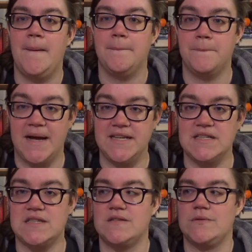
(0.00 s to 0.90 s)

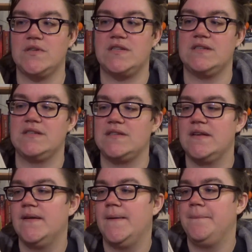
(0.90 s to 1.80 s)
minus the sources.
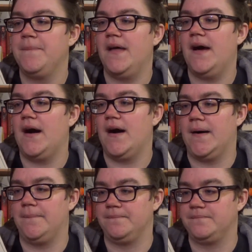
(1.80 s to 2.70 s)

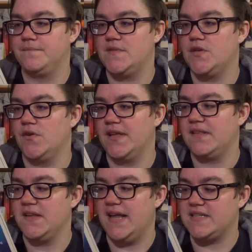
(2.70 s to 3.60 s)
So like
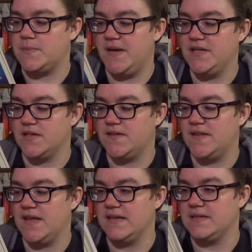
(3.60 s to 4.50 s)
the last page I
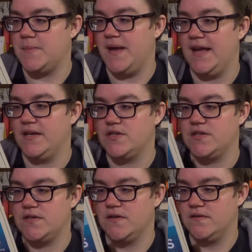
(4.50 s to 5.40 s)
think is
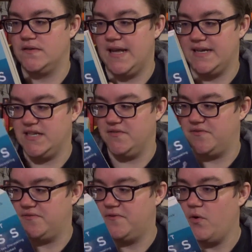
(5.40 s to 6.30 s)
page
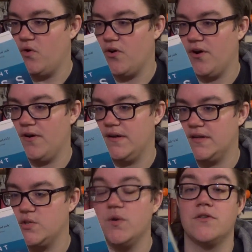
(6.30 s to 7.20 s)
94,
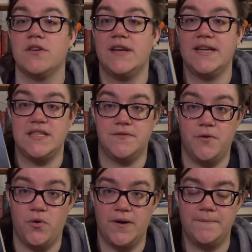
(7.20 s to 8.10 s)

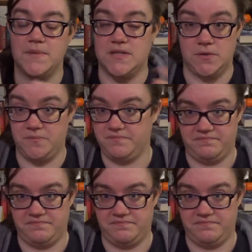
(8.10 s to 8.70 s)
294, so